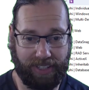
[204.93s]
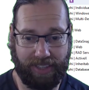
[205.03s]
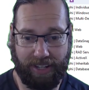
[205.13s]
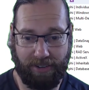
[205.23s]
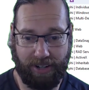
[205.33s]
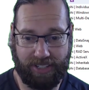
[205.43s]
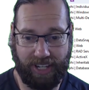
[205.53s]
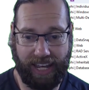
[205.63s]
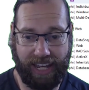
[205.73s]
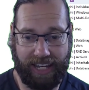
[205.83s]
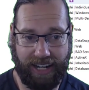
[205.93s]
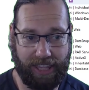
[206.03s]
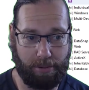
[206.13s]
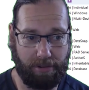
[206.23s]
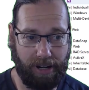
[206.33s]
there is
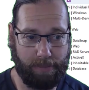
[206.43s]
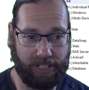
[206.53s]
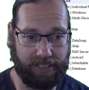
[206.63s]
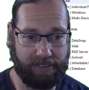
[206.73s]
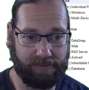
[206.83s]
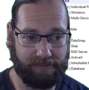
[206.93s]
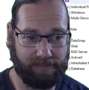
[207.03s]
another parameter